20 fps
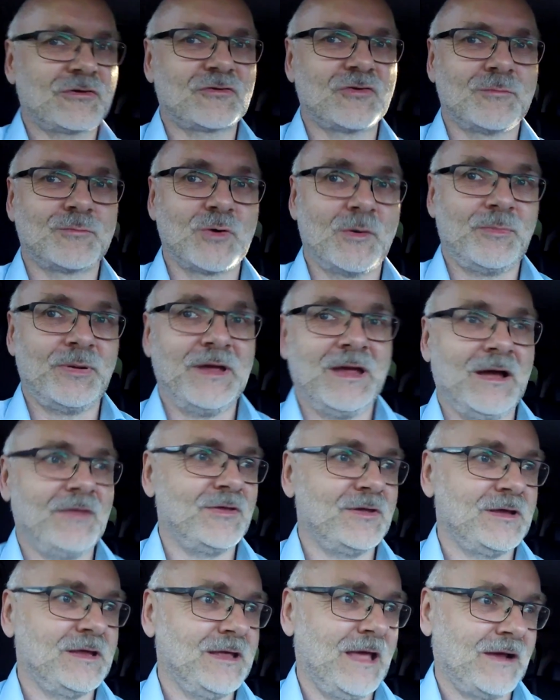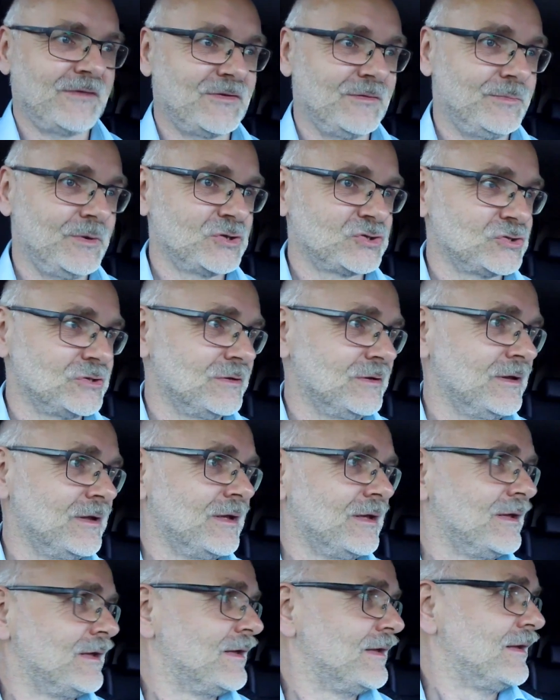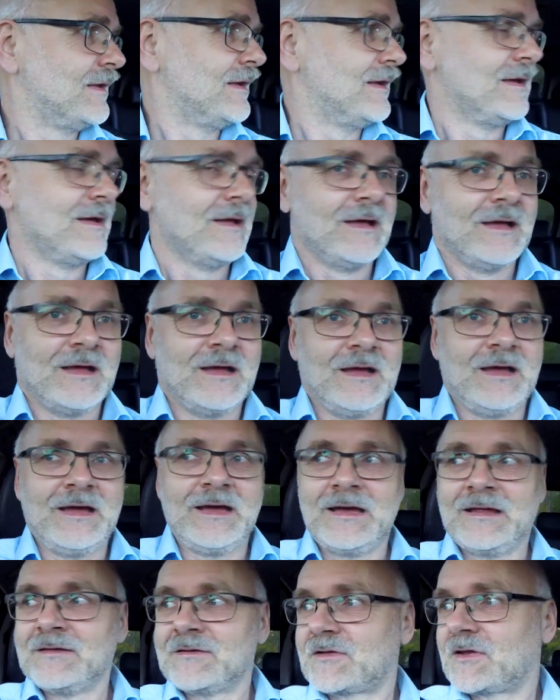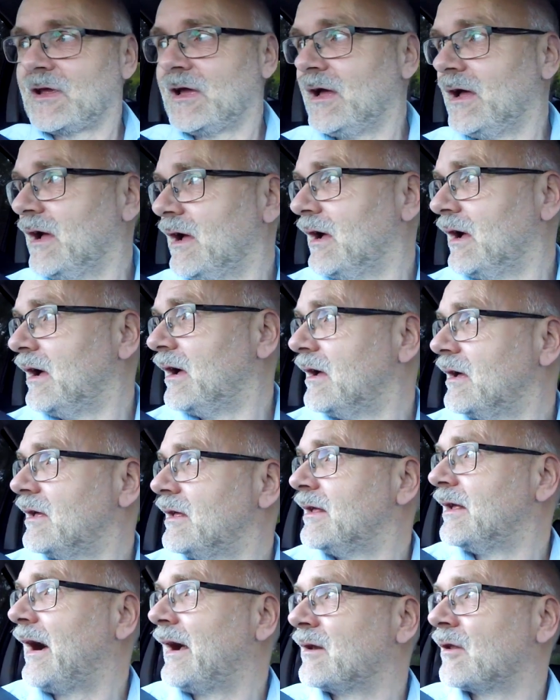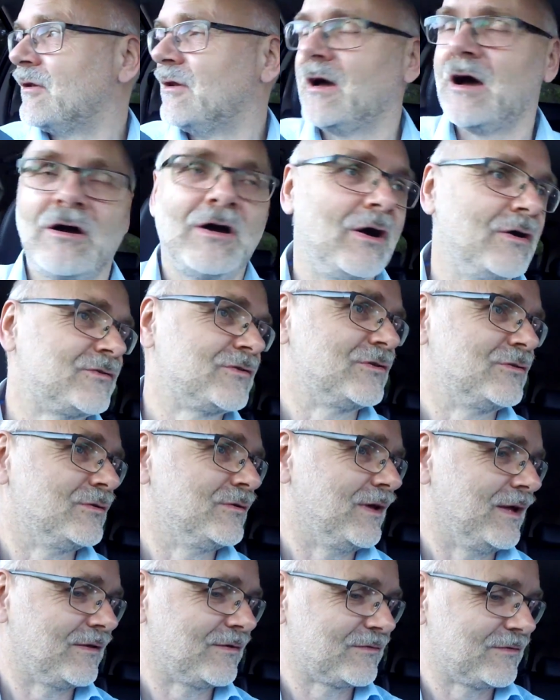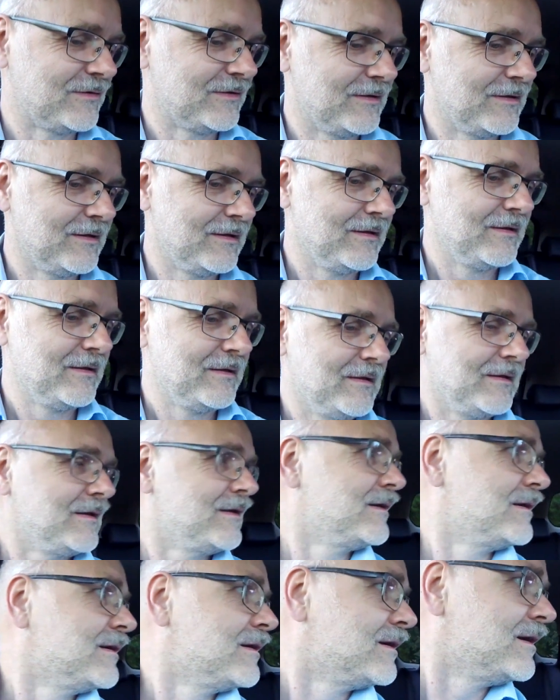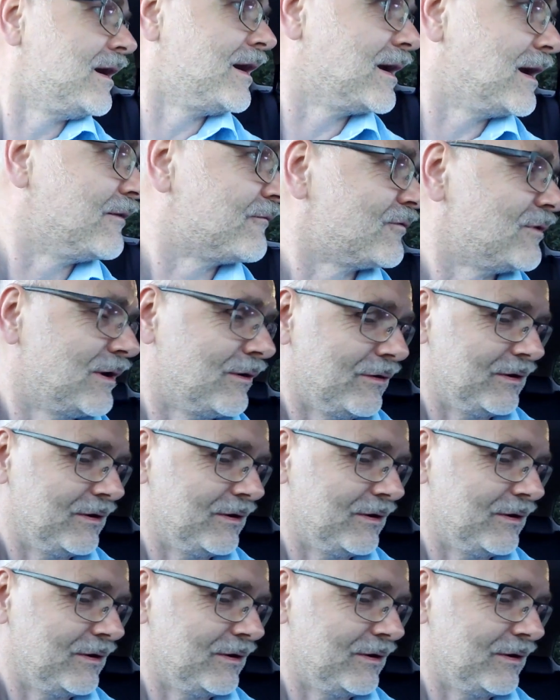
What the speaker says: to prepare the exhibition, and I don't know how to do this. I have no